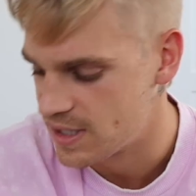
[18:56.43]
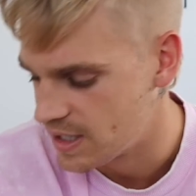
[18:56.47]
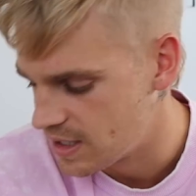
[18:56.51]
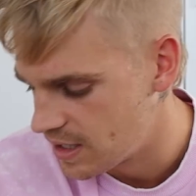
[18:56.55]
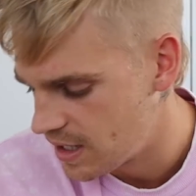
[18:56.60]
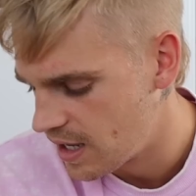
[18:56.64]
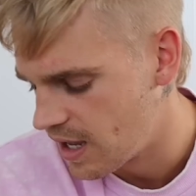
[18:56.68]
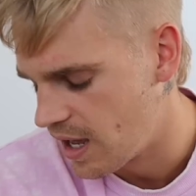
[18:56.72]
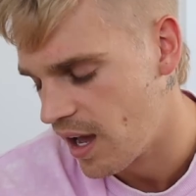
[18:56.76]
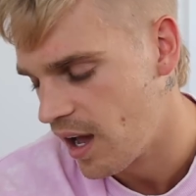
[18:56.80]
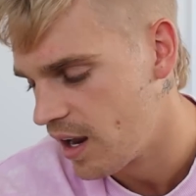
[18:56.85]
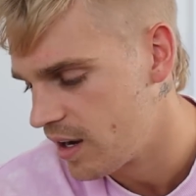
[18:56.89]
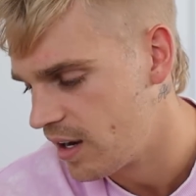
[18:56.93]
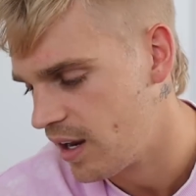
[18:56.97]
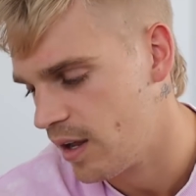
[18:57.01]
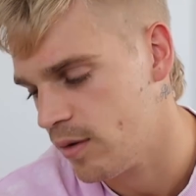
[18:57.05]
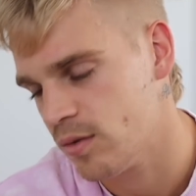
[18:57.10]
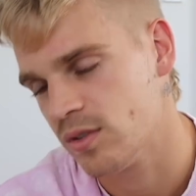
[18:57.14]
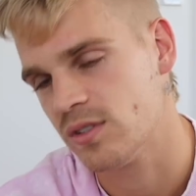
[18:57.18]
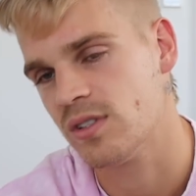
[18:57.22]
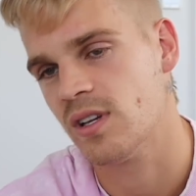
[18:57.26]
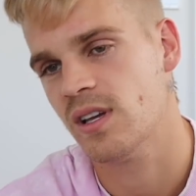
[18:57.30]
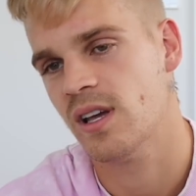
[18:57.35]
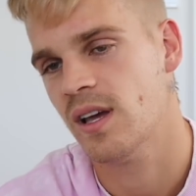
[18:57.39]
And yeah, it
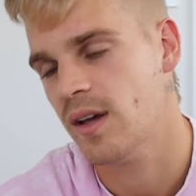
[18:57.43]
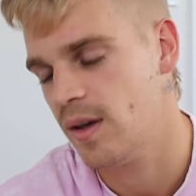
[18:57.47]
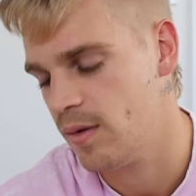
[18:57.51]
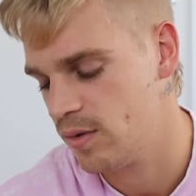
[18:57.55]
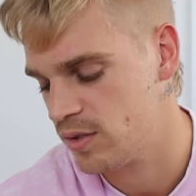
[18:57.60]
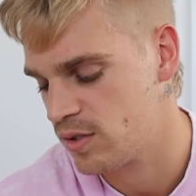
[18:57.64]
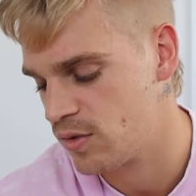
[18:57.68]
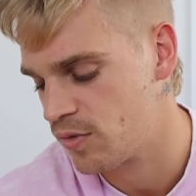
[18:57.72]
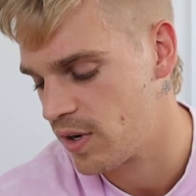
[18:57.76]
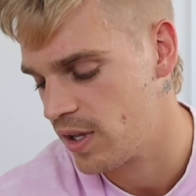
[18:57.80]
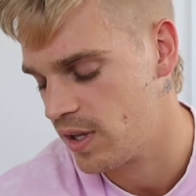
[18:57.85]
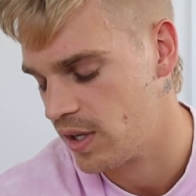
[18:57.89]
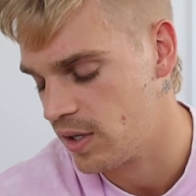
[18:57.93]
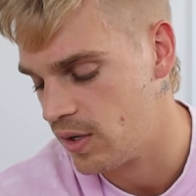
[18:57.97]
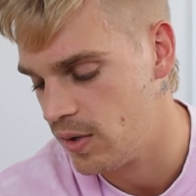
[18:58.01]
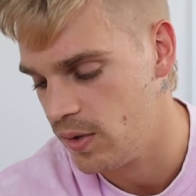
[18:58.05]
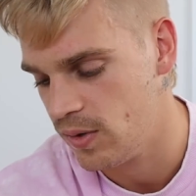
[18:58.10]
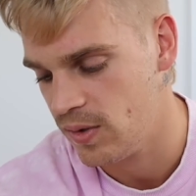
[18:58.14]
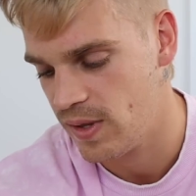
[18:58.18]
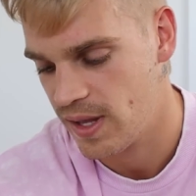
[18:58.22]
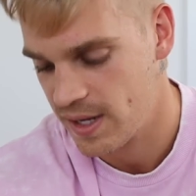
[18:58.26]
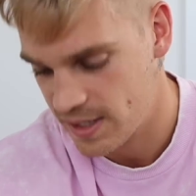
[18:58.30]
was a really cool